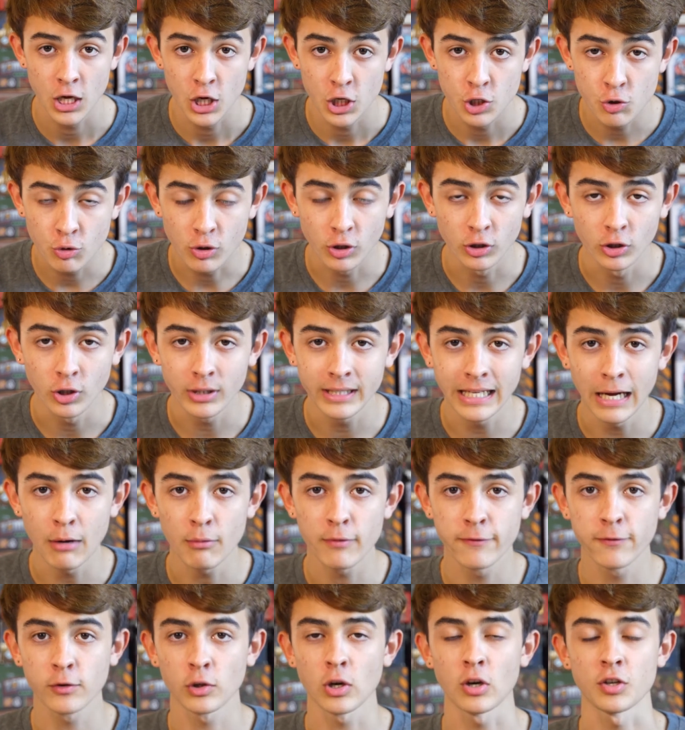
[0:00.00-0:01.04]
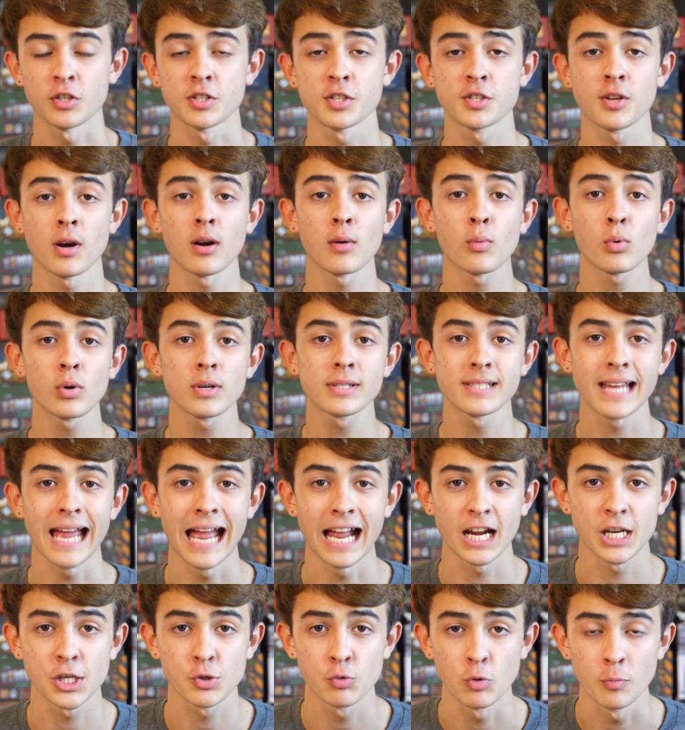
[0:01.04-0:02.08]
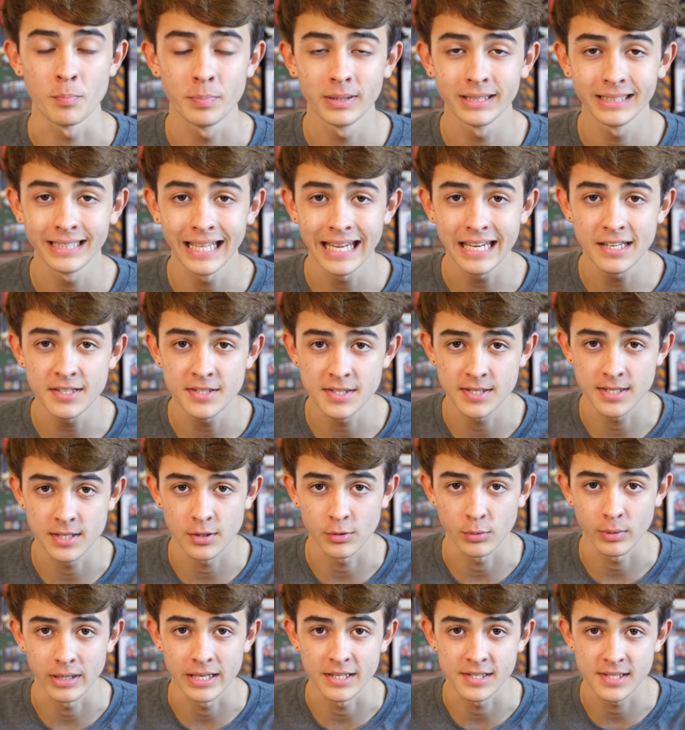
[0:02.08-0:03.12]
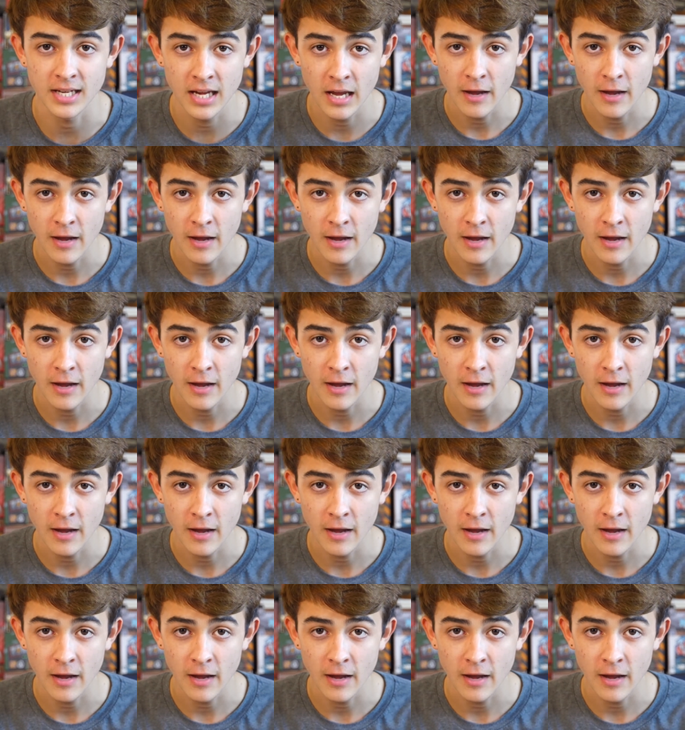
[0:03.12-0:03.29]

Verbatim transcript: you can look out for our Star Wars Actual Play series,